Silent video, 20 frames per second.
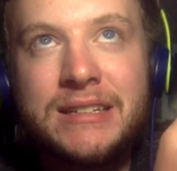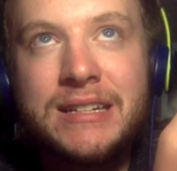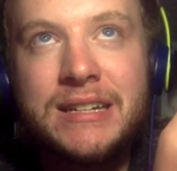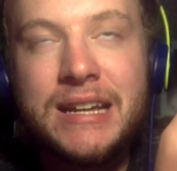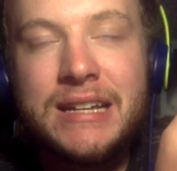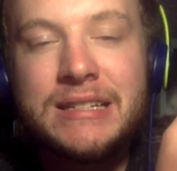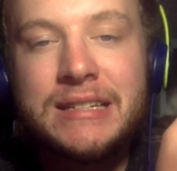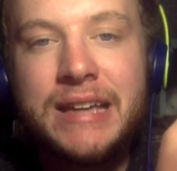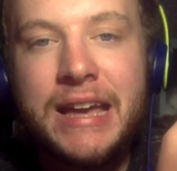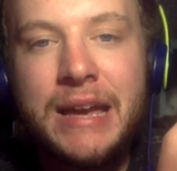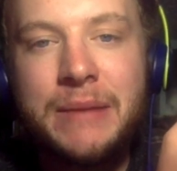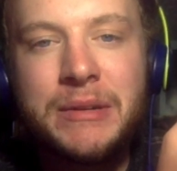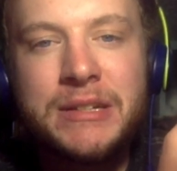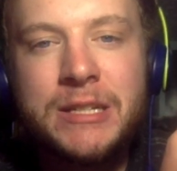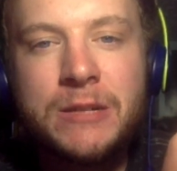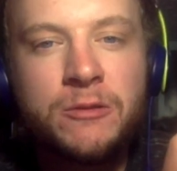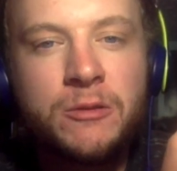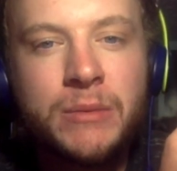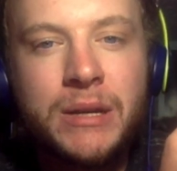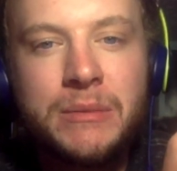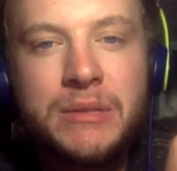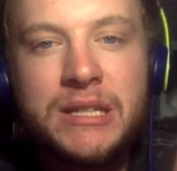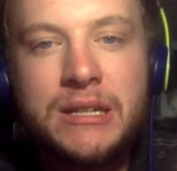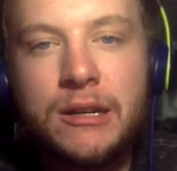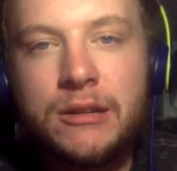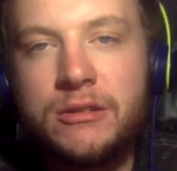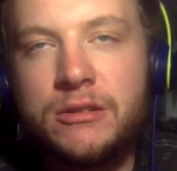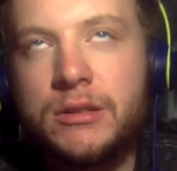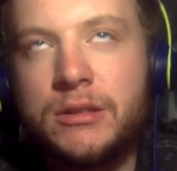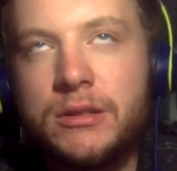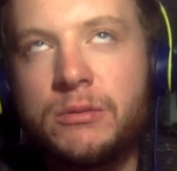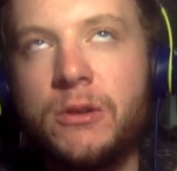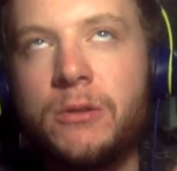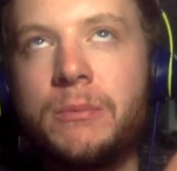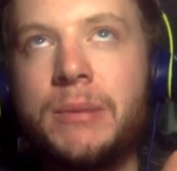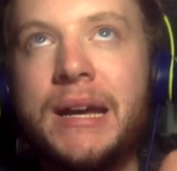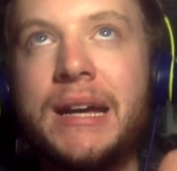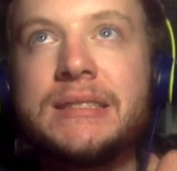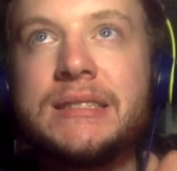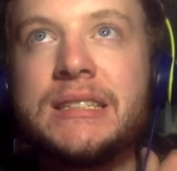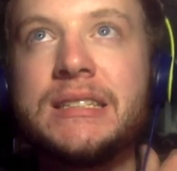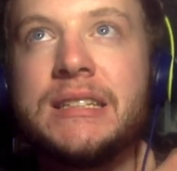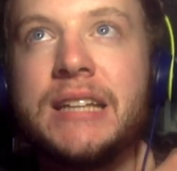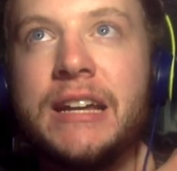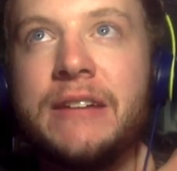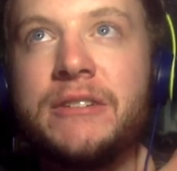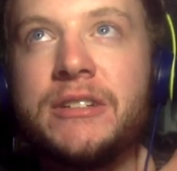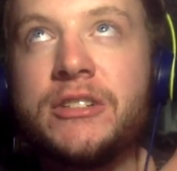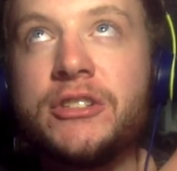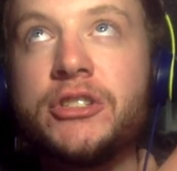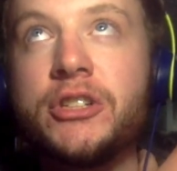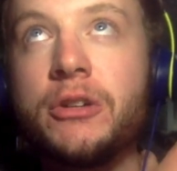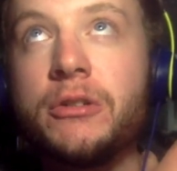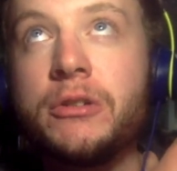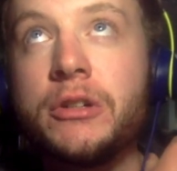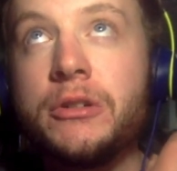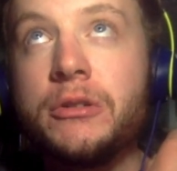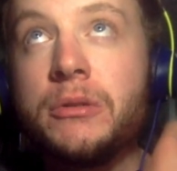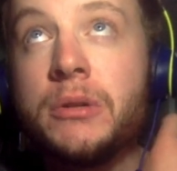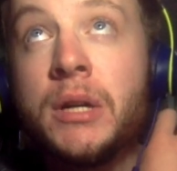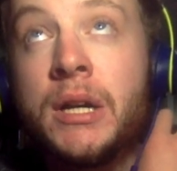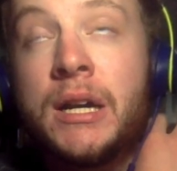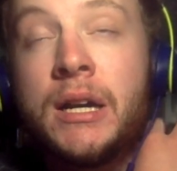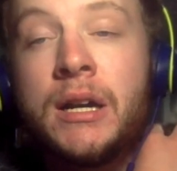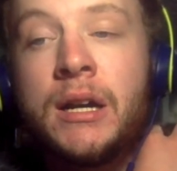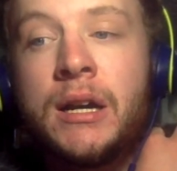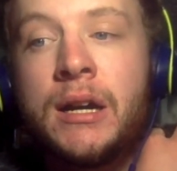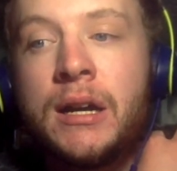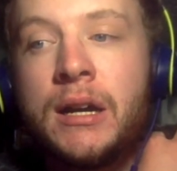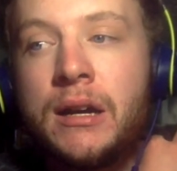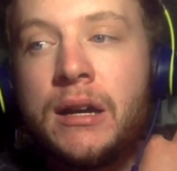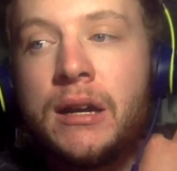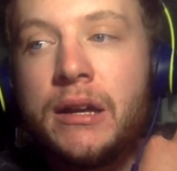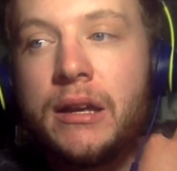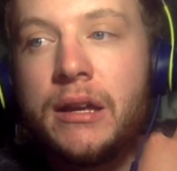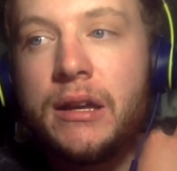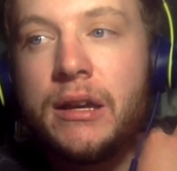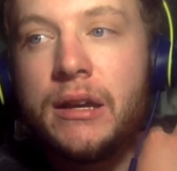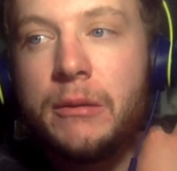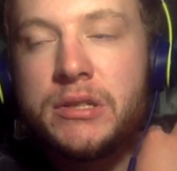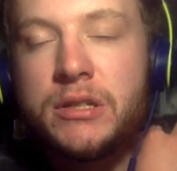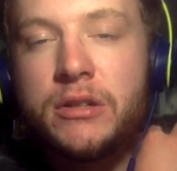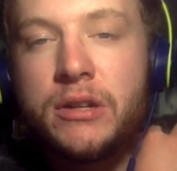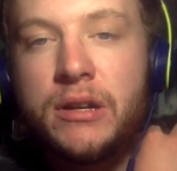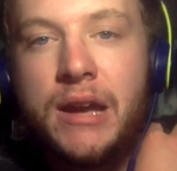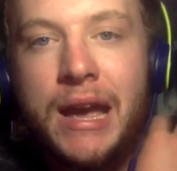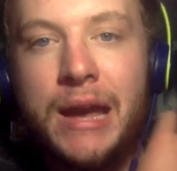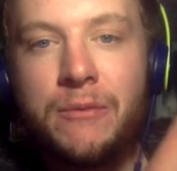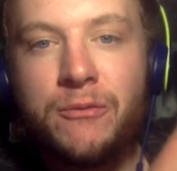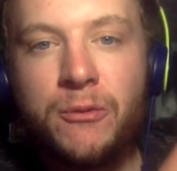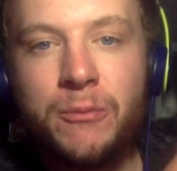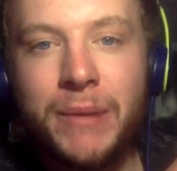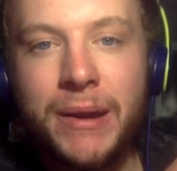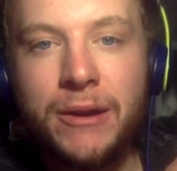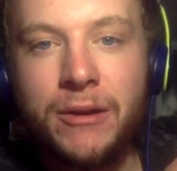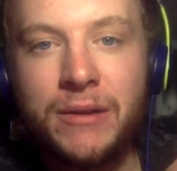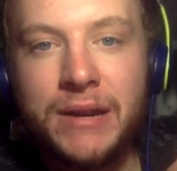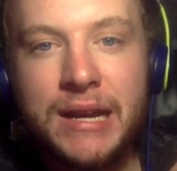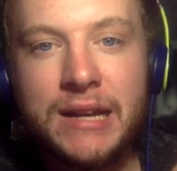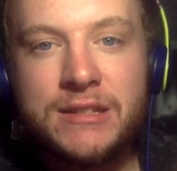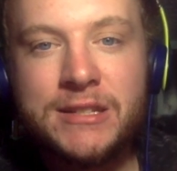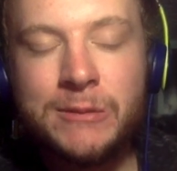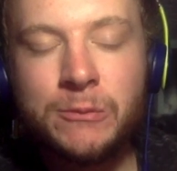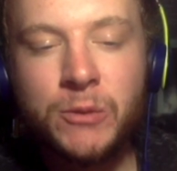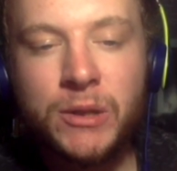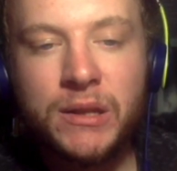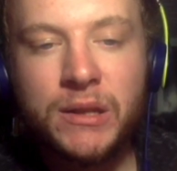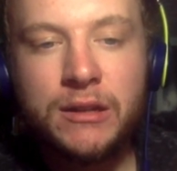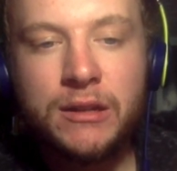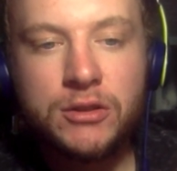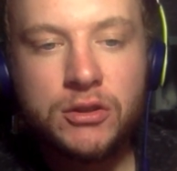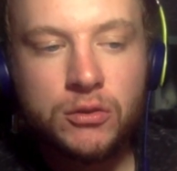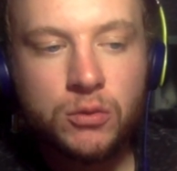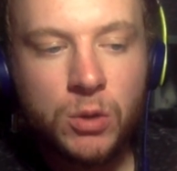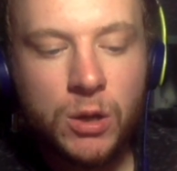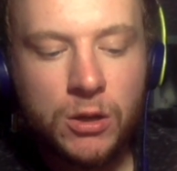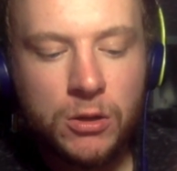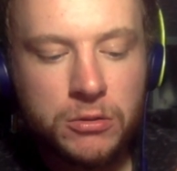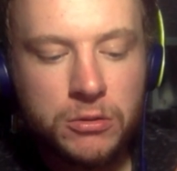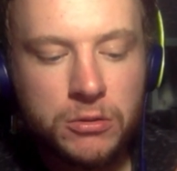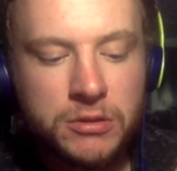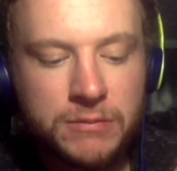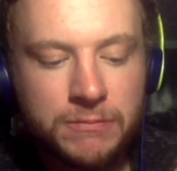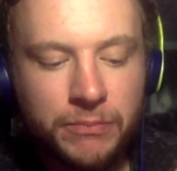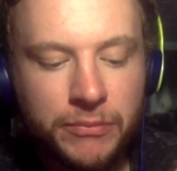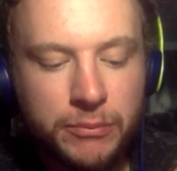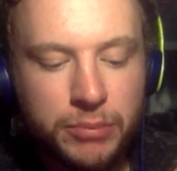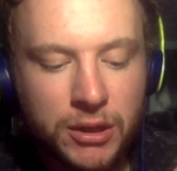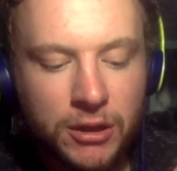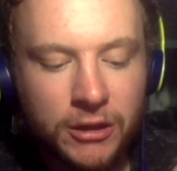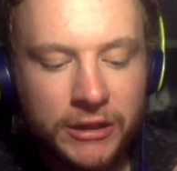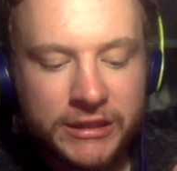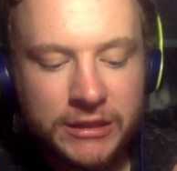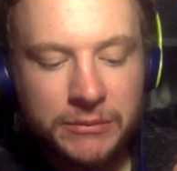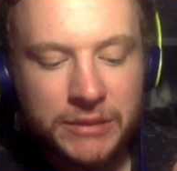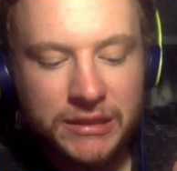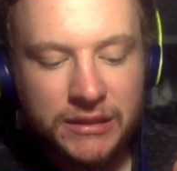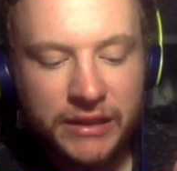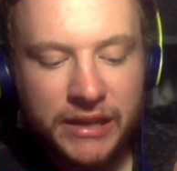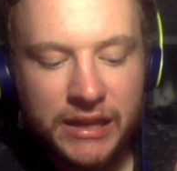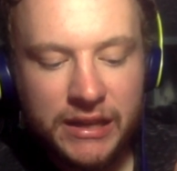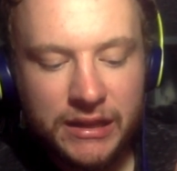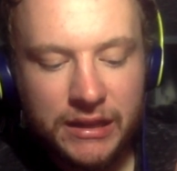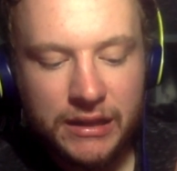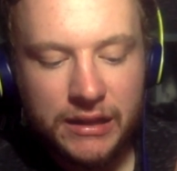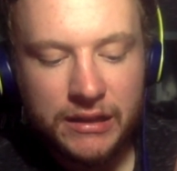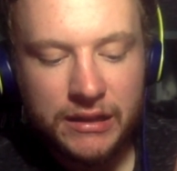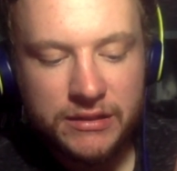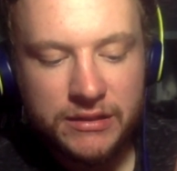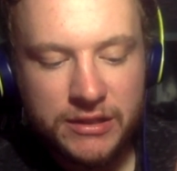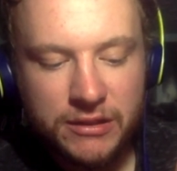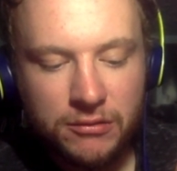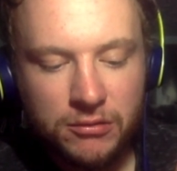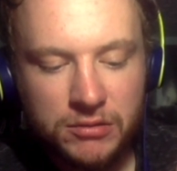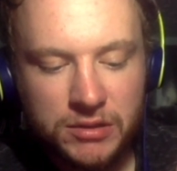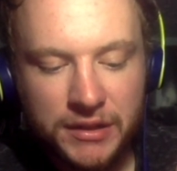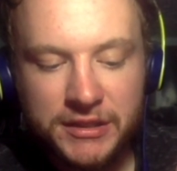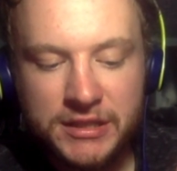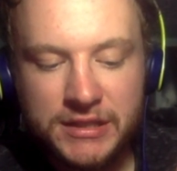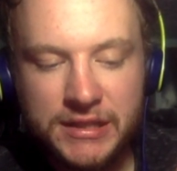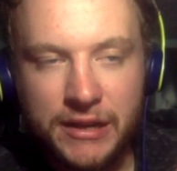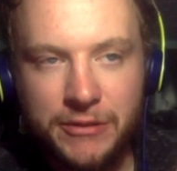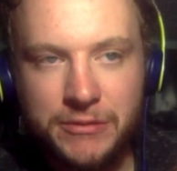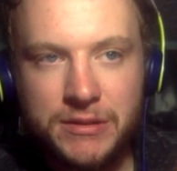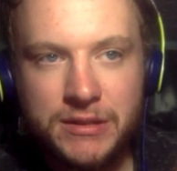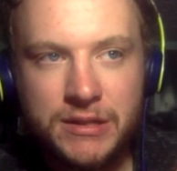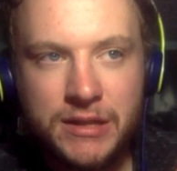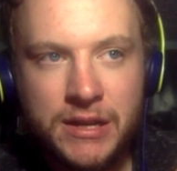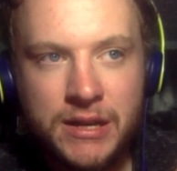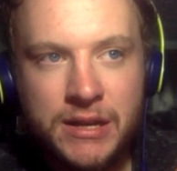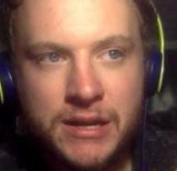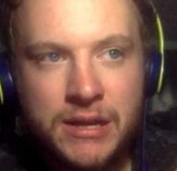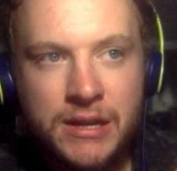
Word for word: in today's game, except for maybe the underthrown pass to David Njoku. It was a good game from Baker. He had some really good throws, but ultimately zero touchdowns.